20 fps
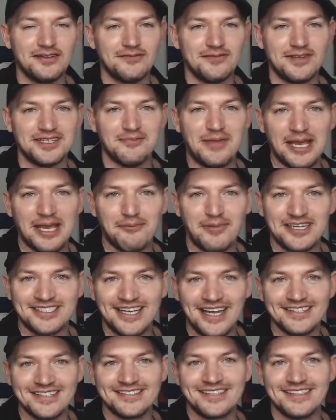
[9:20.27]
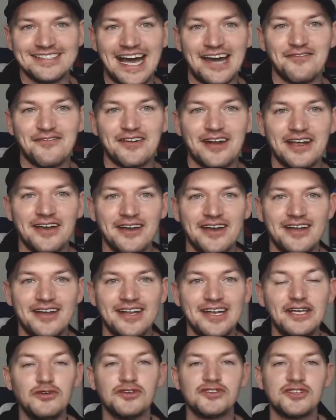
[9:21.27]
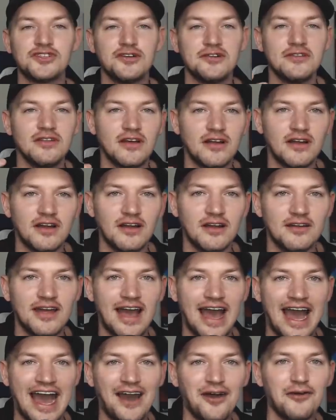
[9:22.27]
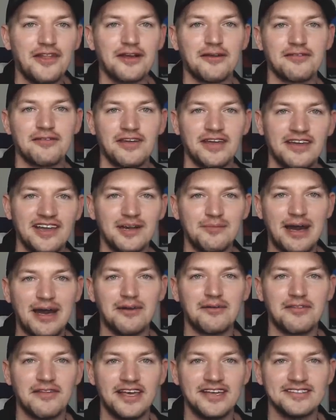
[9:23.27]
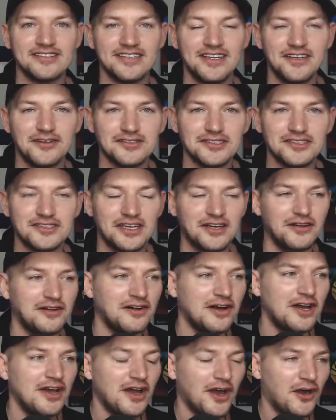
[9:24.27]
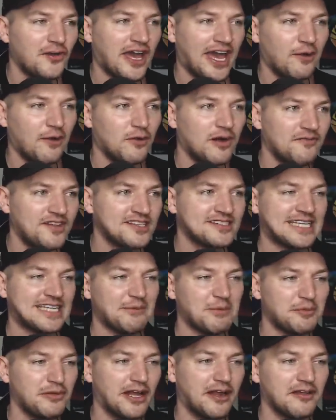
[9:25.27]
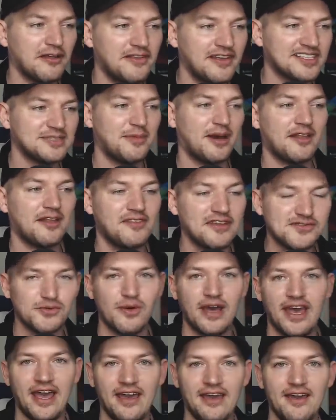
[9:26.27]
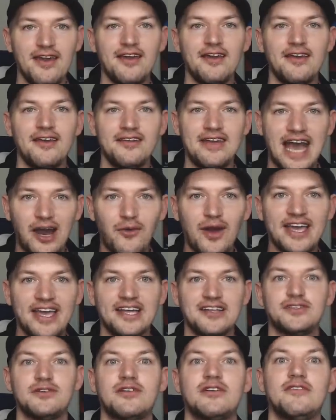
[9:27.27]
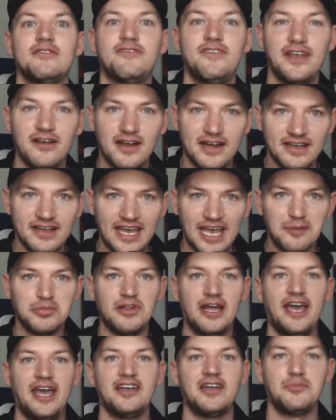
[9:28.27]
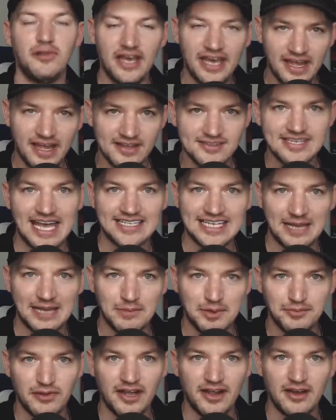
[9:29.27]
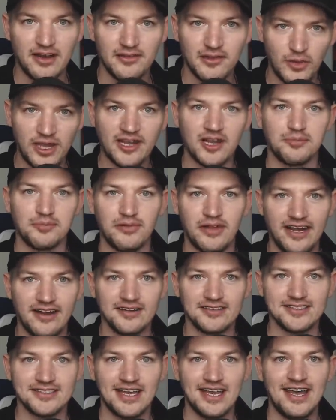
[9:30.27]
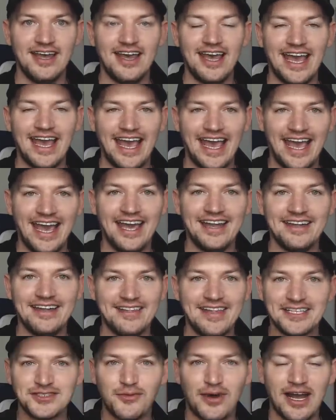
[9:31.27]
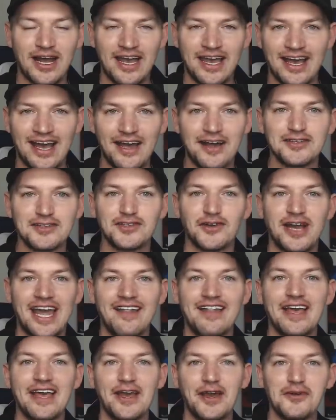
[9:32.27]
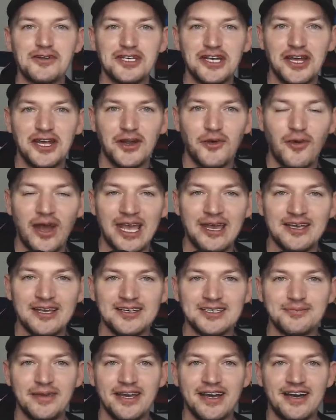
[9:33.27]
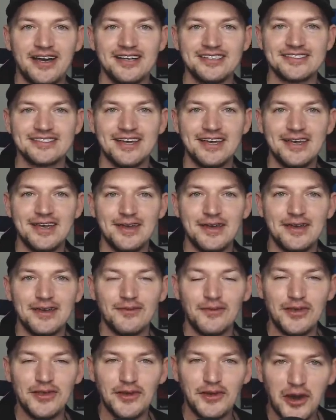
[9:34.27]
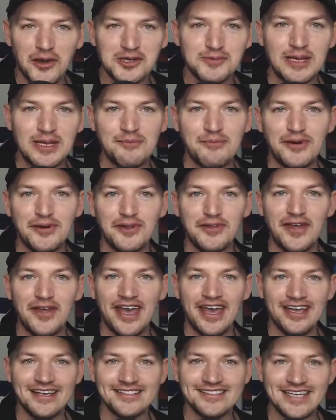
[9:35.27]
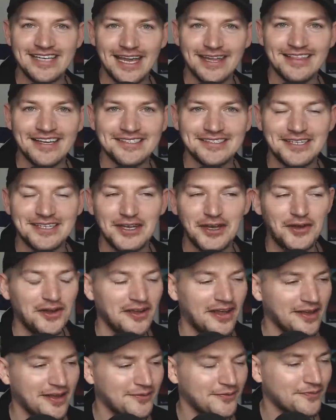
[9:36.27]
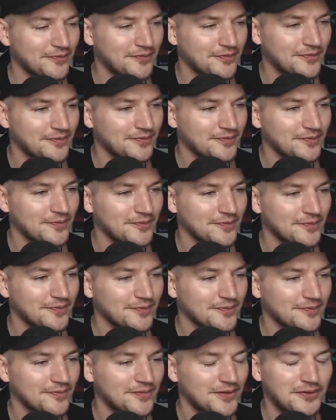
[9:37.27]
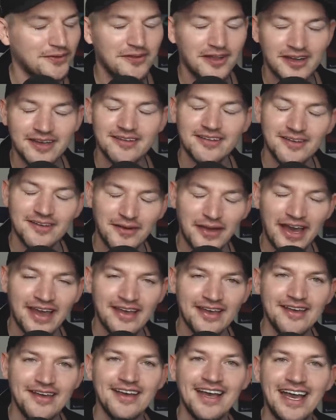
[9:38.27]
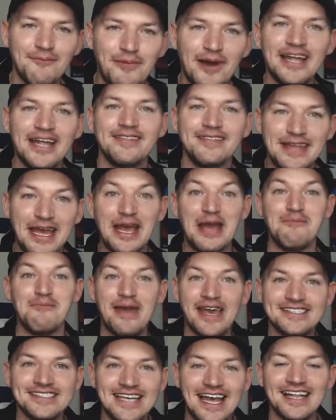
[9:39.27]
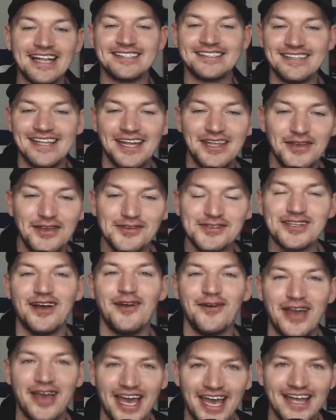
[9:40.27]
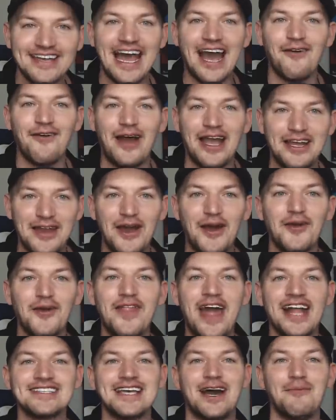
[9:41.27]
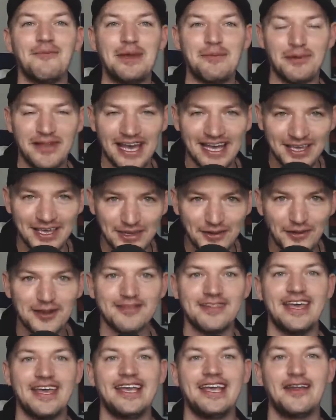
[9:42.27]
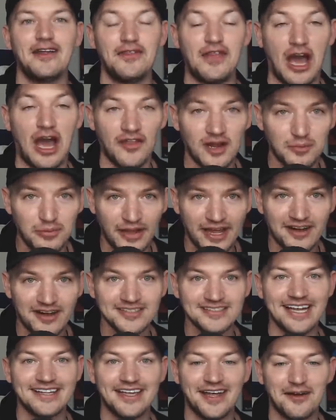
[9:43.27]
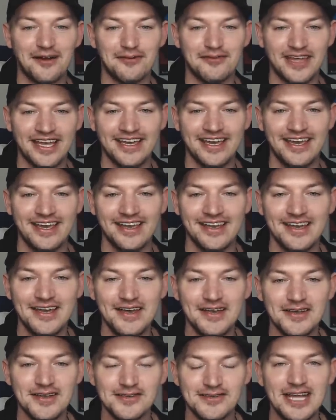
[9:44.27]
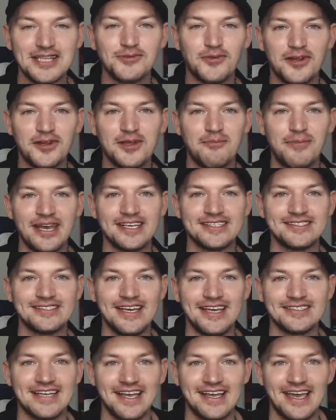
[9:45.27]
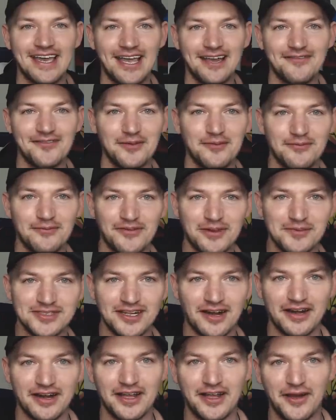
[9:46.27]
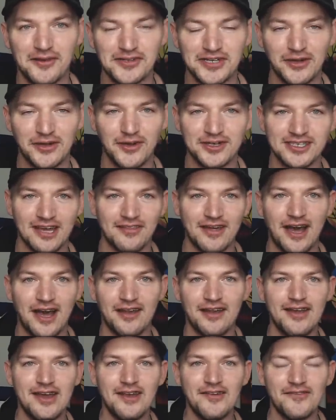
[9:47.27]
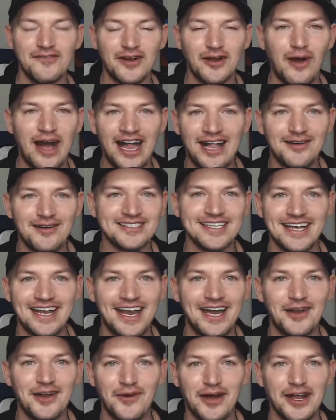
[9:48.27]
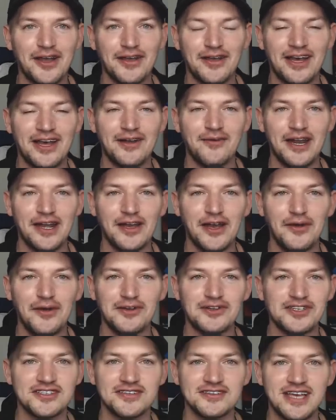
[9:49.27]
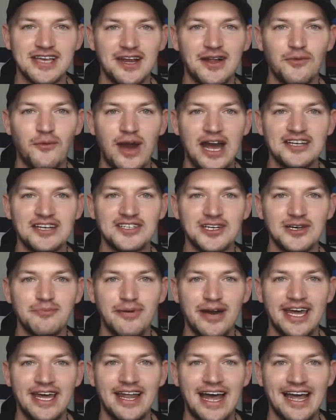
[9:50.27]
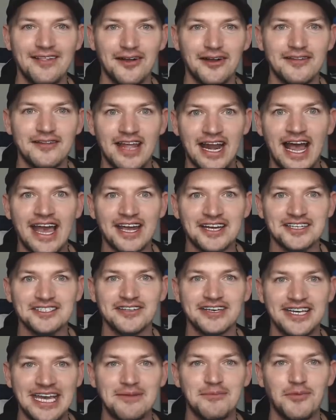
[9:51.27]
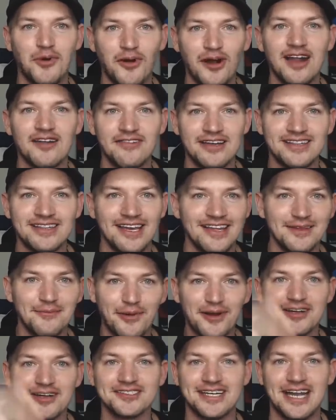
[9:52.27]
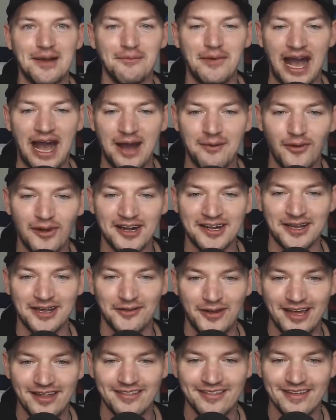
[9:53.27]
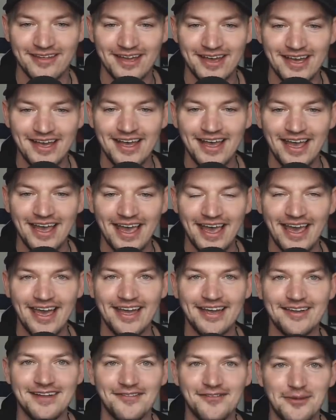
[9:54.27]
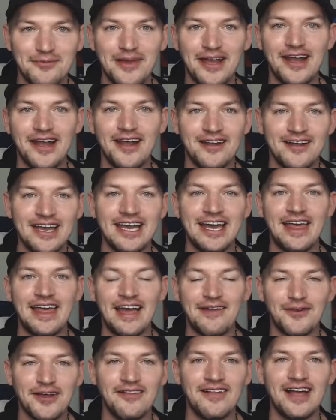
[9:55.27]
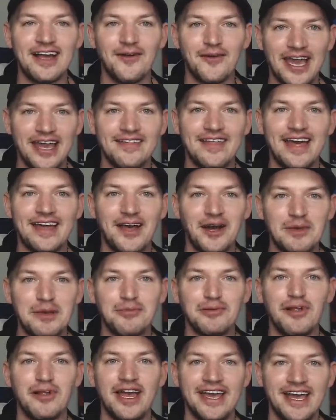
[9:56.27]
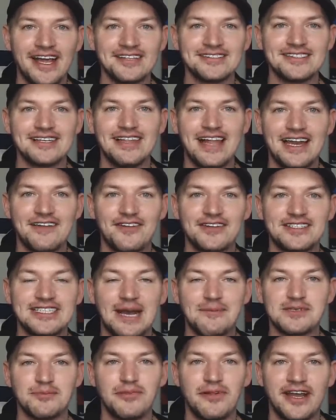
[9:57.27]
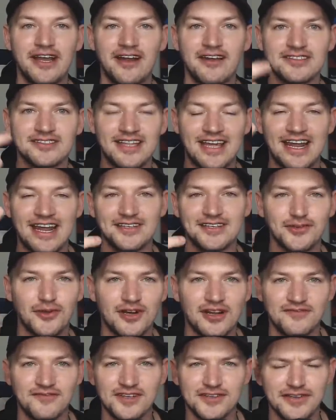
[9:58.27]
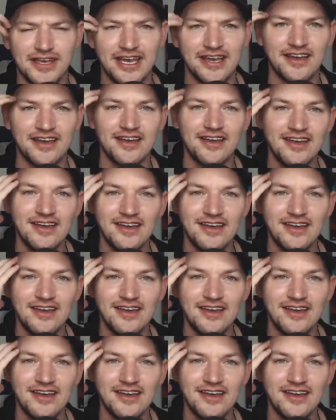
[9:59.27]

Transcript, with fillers: doesn't make much sense and it's not very good, you still learn how they're thinking about things, and you're still, okay, well, if this type of player thinks about it this way, now I can sort of figure out a game plan to play against that type of player, the weaker players. And that's why I also kind of like coaching in a way, is because when you coach people, they say things to you and you're like, you look at you, okay, and, but it makes sense. And then you say, okay, now I know that's how people like you are thinking and other players like that are thinking. So that's one of the biggest things I gained from, from starting coaching, which I thought for a while, I was like, I don't want to, I don't want to coach just because I don't want to, but I learned that I actually get more out of it than the person I'm I'm working with. And from there, I realized, okay, that helped me play against a lot of different types of players that I sort of just like